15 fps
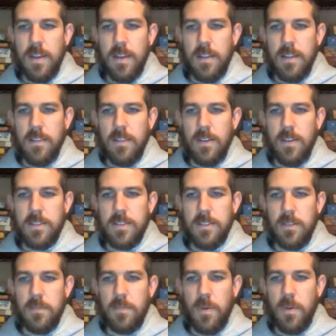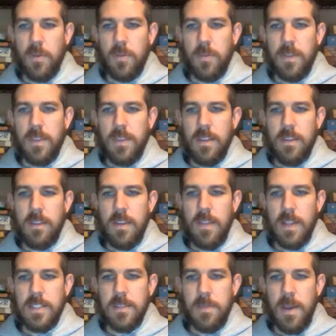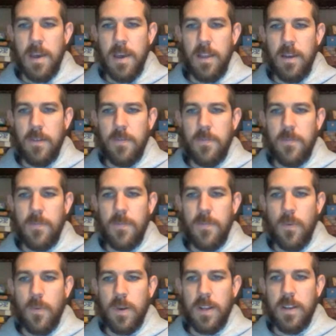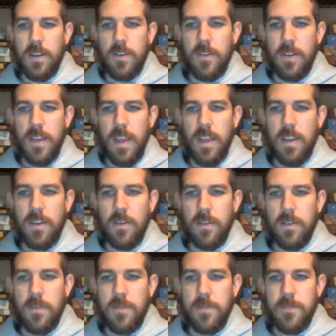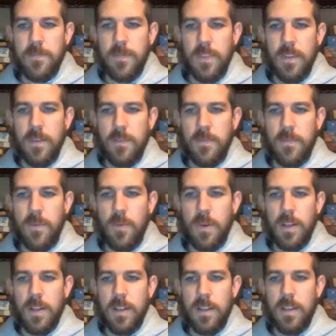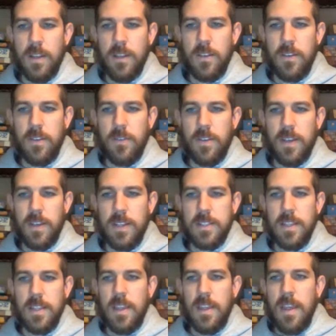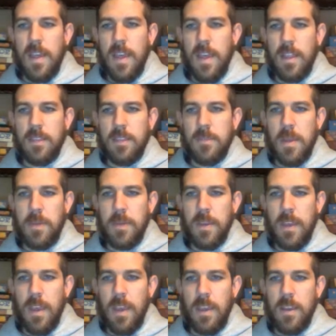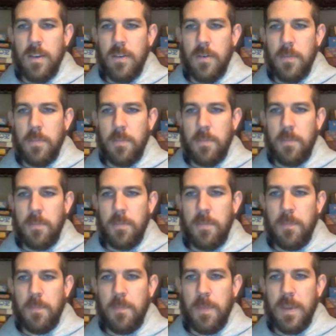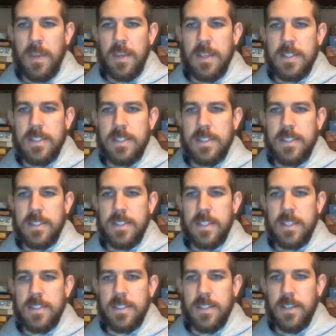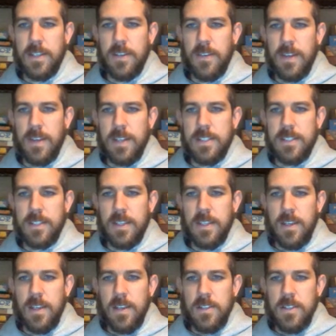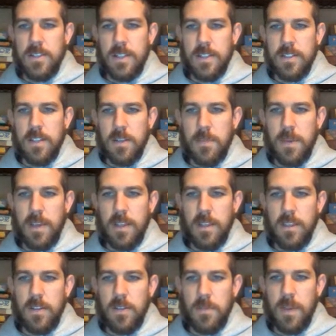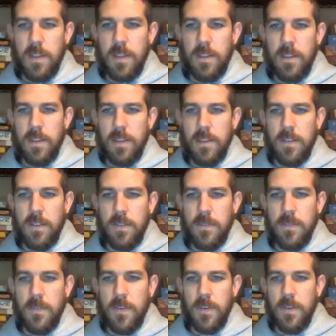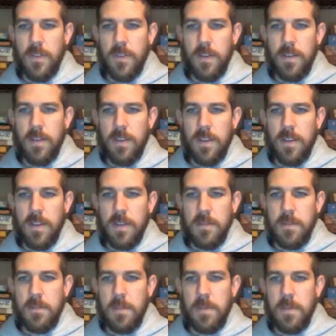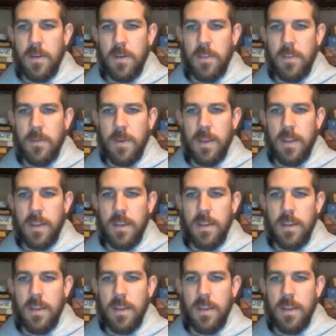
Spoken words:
sorry, it's a little bold, but let's say that's about a 40 degree angle, 40 degrees. And maybe angle B is 60 degrees, so that's going to be a little bit further, maybe all the way to